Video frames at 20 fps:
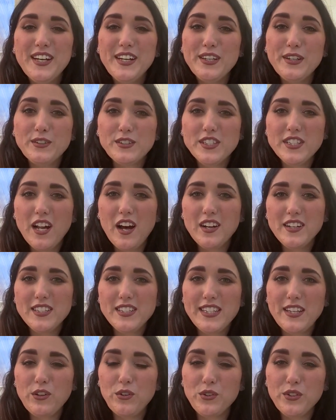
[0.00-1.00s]
you'll start to
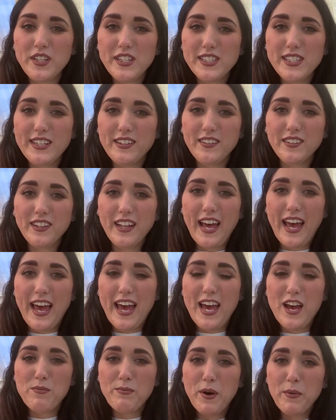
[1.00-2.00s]
see all these little
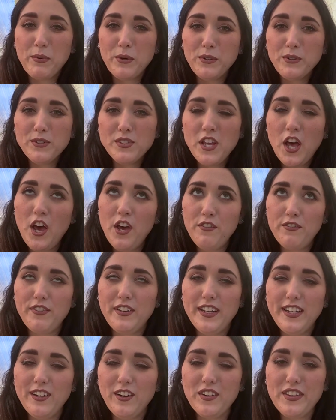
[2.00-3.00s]
air bubbles,
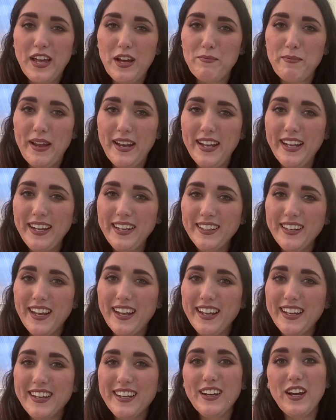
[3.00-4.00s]
hopefully not that many,
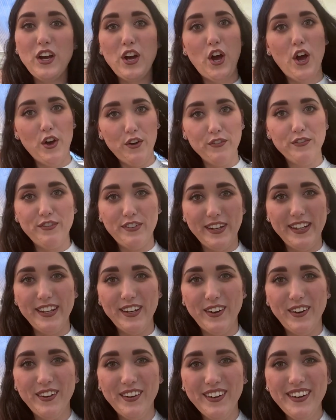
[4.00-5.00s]
like hopefully
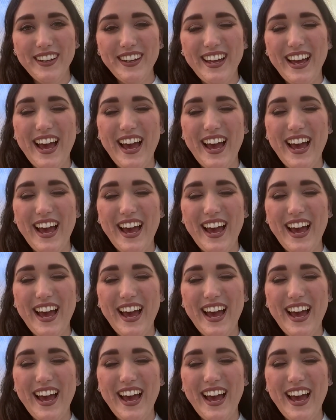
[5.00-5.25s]
not,